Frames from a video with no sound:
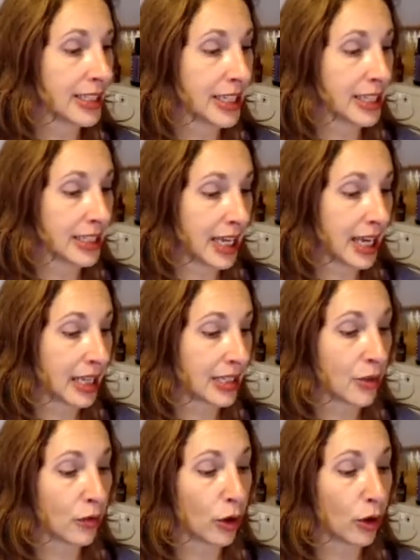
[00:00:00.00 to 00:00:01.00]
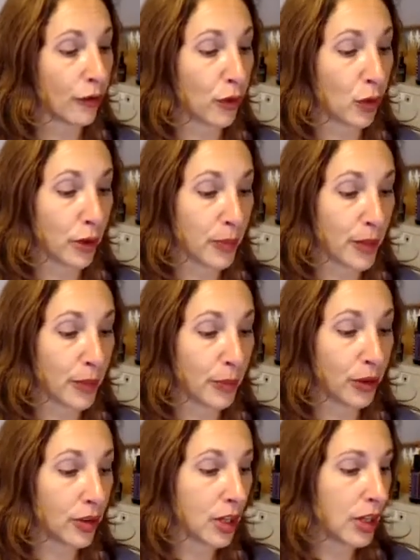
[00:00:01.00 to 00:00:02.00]
And it says enroll 4
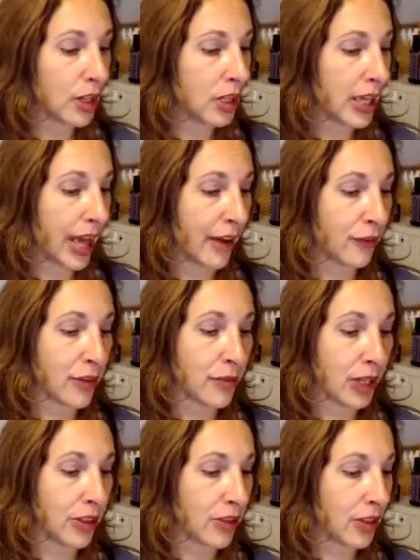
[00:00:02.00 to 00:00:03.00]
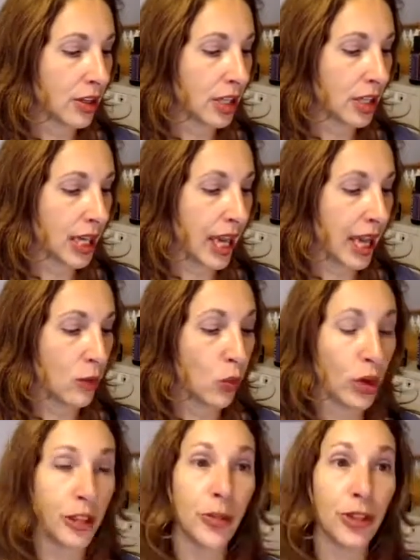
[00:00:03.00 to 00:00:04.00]
people every month and
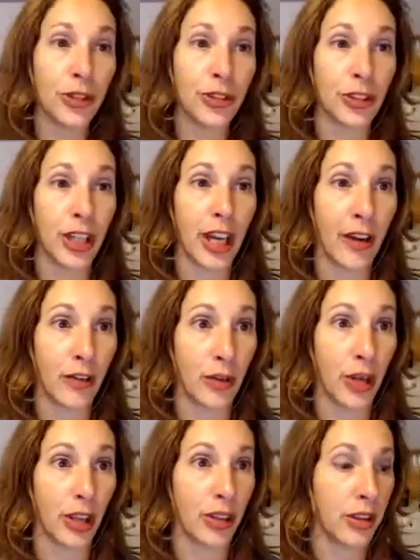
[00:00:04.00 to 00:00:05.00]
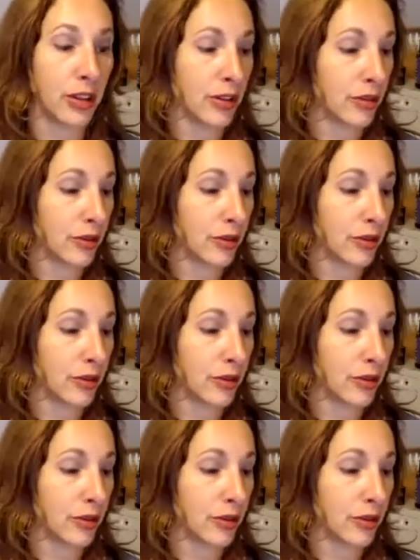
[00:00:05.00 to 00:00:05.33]
1 builder every month,